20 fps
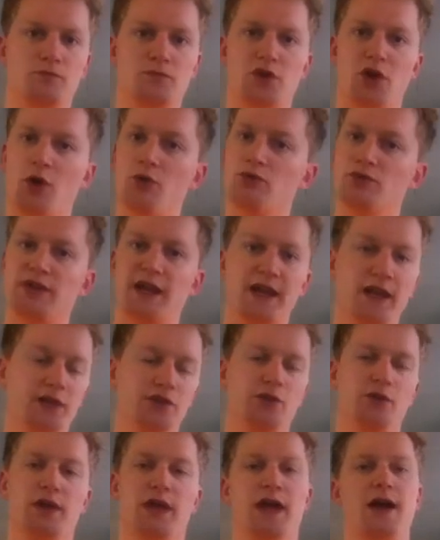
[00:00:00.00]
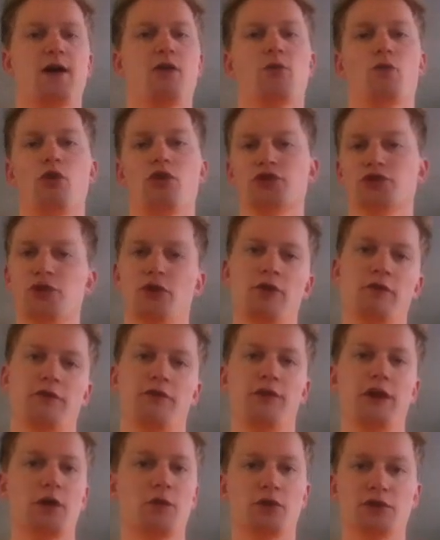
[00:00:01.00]
Don't take into account what's
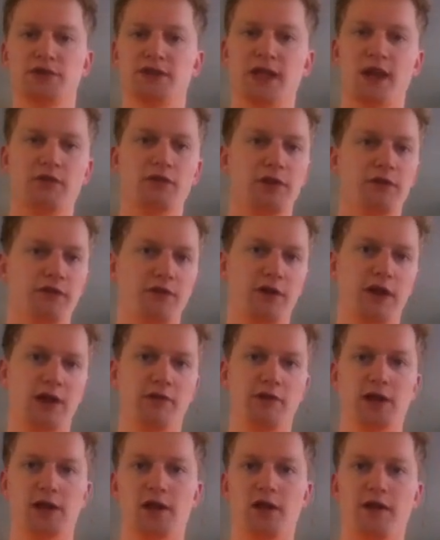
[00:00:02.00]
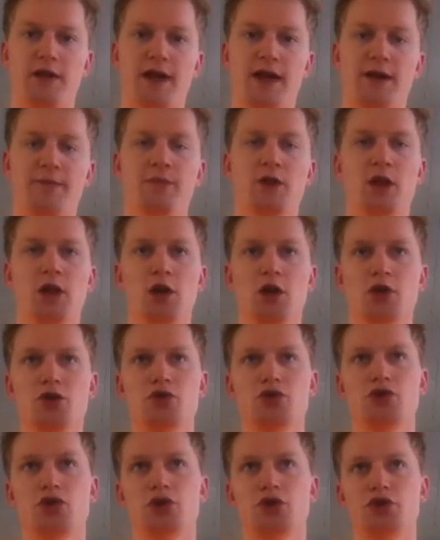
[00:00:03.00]
gluten-free, what's dairy-free or anything like that.
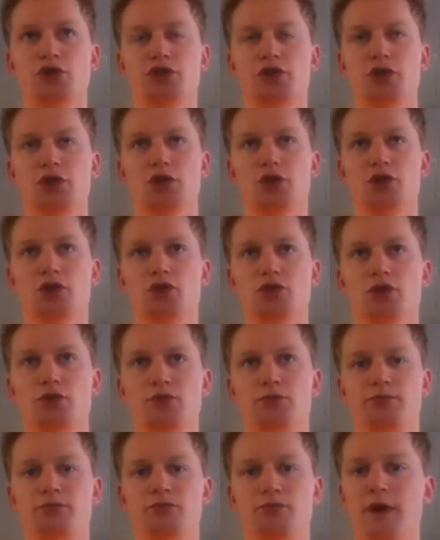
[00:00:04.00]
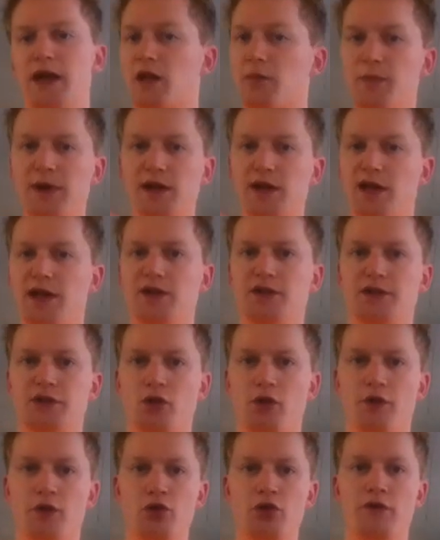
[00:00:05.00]
Just make a big list
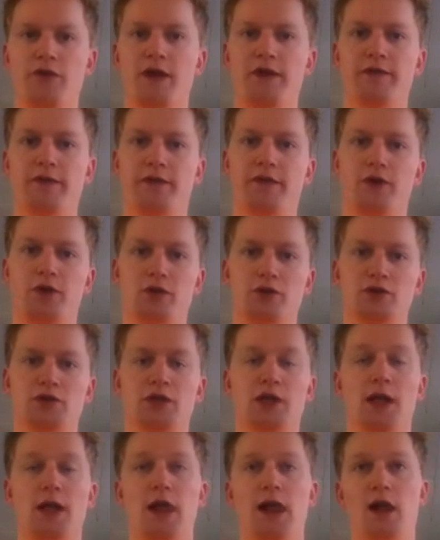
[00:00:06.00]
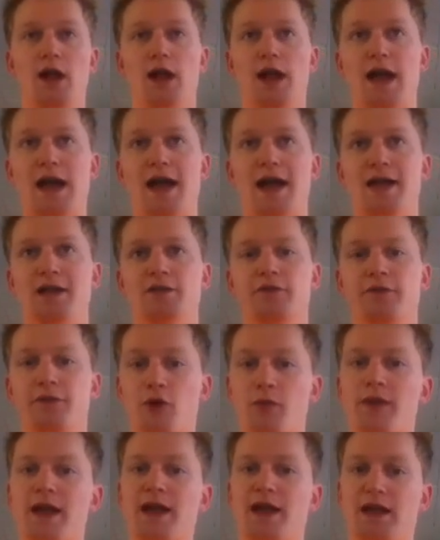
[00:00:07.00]
of all your favourite foods, and
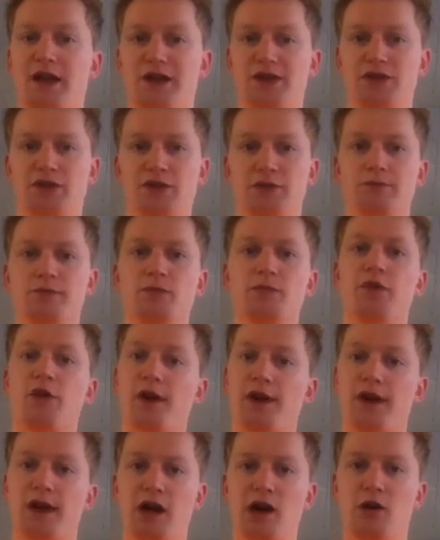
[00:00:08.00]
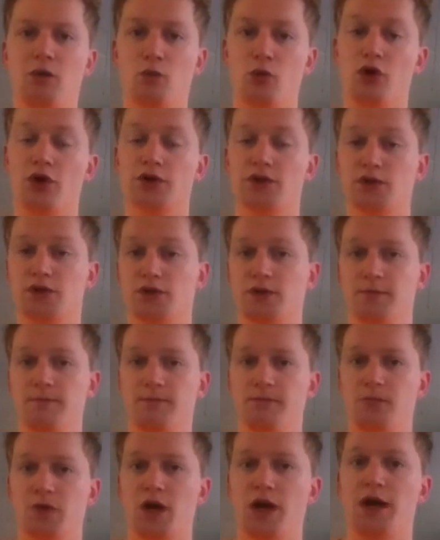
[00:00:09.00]
from that list, find out what's
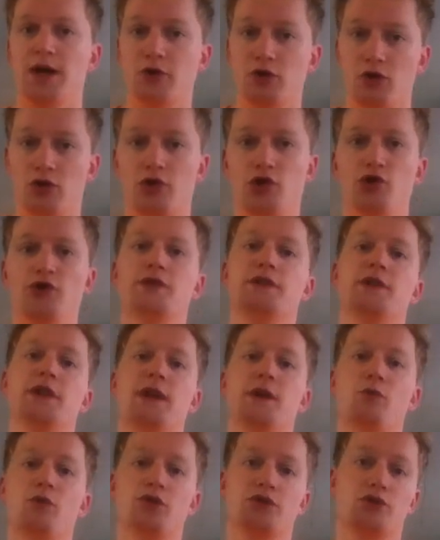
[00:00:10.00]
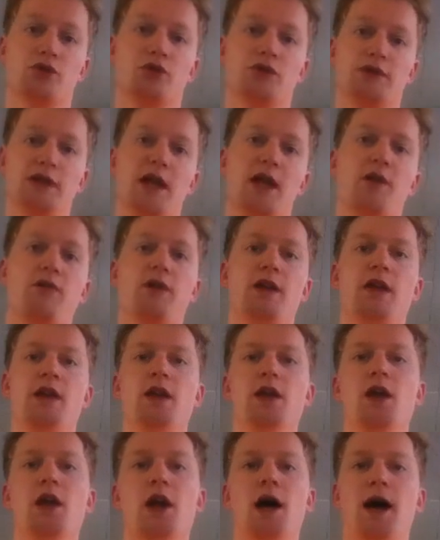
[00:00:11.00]
got gluten in, what's got dairy,
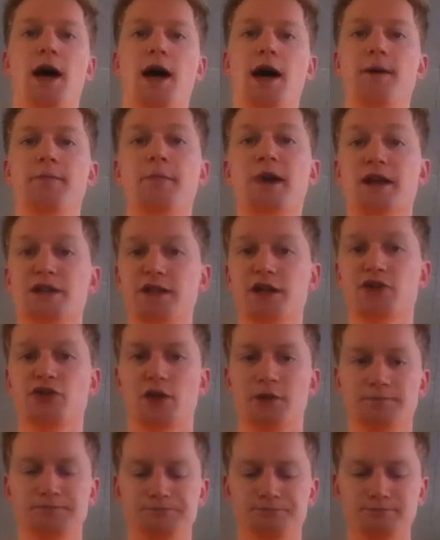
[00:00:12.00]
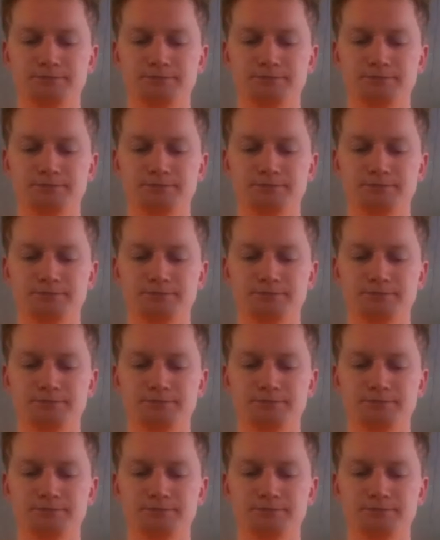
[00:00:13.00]
etc.